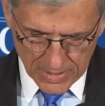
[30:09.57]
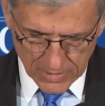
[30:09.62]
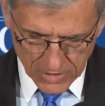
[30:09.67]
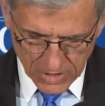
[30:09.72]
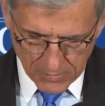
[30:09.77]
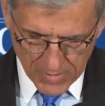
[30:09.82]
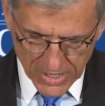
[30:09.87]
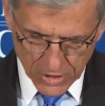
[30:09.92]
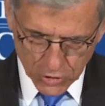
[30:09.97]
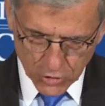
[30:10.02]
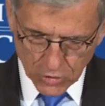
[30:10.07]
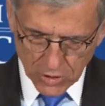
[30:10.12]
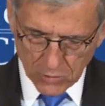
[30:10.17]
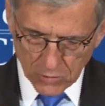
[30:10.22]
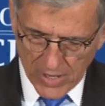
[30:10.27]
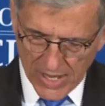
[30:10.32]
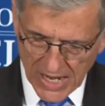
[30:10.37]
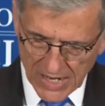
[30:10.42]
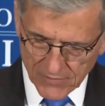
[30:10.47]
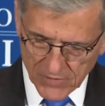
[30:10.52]
To make sure that
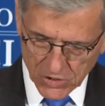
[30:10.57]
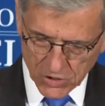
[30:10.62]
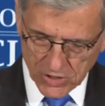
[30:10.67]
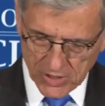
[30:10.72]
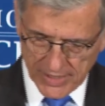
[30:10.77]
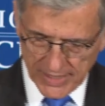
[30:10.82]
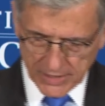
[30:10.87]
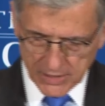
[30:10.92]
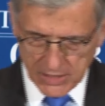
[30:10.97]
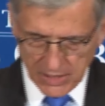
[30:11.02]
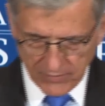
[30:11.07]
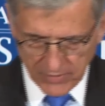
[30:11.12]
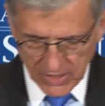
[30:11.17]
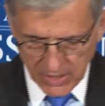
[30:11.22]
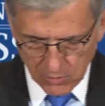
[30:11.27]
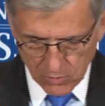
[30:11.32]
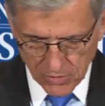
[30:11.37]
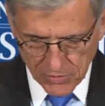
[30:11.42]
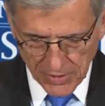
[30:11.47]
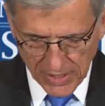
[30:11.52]
we have this
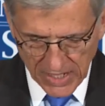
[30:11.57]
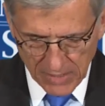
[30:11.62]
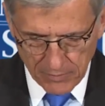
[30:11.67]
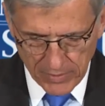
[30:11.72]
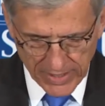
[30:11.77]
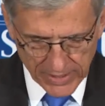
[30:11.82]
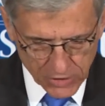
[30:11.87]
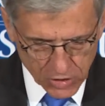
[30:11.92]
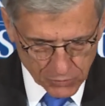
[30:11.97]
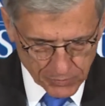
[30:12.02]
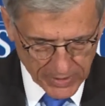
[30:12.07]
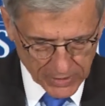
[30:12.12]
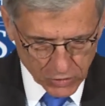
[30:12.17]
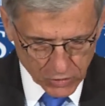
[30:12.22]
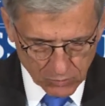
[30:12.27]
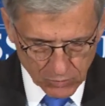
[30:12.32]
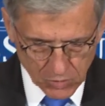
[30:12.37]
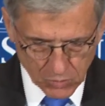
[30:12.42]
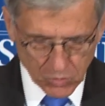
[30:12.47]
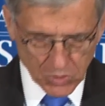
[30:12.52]
connectivity with high-band
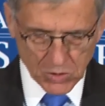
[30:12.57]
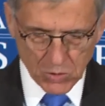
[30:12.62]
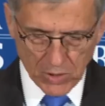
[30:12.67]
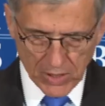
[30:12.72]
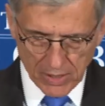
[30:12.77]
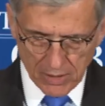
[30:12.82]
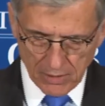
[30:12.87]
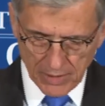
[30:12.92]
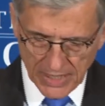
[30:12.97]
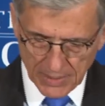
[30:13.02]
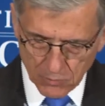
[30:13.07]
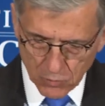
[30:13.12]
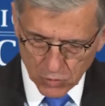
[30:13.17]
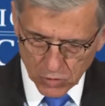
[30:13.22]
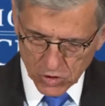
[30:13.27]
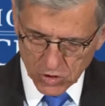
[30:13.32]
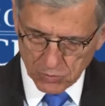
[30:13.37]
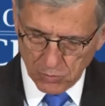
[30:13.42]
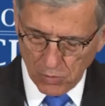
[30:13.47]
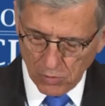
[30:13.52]
spectrum will require a lot
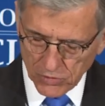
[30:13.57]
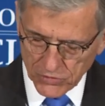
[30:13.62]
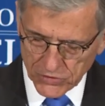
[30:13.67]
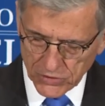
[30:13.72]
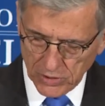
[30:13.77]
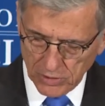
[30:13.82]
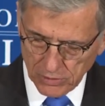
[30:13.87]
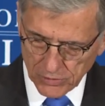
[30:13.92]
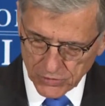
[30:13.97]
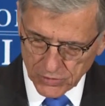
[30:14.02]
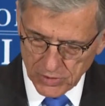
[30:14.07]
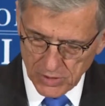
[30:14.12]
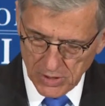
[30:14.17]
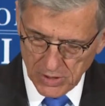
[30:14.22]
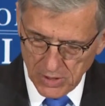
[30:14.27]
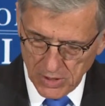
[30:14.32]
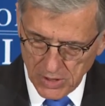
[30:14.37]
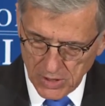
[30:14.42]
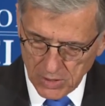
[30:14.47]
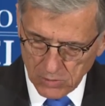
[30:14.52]
more small cells,
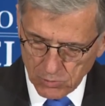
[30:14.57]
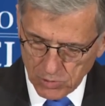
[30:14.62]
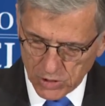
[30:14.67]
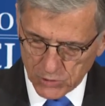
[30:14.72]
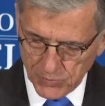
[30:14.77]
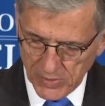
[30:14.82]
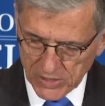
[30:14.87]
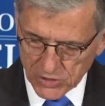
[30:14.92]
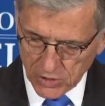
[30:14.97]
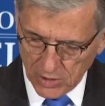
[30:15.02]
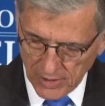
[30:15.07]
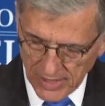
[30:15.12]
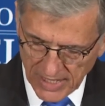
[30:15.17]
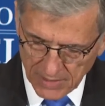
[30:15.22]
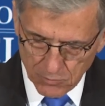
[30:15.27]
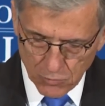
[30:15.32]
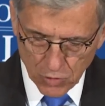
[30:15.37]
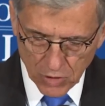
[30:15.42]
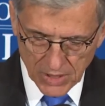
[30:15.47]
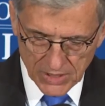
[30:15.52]
which means a
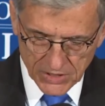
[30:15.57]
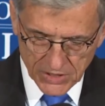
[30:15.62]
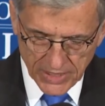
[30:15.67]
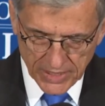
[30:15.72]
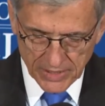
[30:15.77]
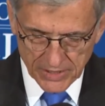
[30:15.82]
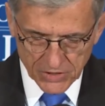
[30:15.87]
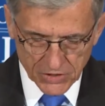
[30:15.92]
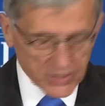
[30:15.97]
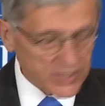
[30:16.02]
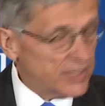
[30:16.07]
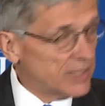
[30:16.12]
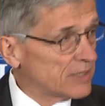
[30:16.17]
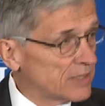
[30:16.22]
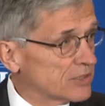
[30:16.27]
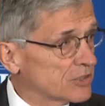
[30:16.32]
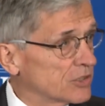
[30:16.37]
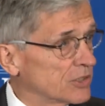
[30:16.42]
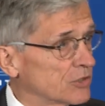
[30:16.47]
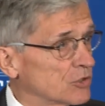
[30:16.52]
lot more antenna siting
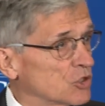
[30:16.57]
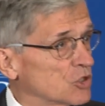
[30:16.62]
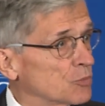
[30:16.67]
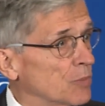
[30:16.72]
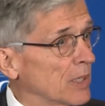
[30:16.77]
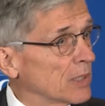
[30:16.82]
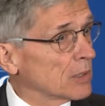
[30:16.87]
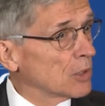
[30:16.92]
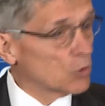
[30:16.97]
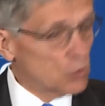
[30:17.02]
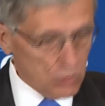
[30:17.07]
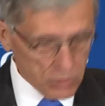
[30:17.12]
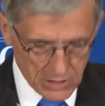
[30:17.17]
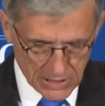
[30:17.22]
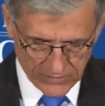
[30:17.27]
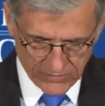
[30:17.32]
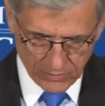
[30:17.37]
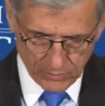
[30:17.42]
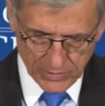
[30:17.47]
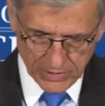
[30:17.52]
decisions by local
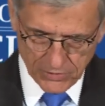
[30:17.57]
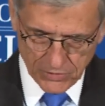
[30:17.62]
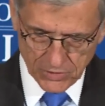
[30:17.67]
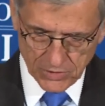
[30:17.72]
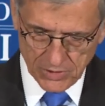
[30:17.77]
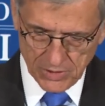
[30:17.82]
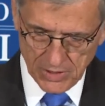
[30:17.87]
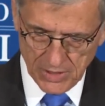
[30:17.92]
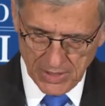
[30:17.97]
governments.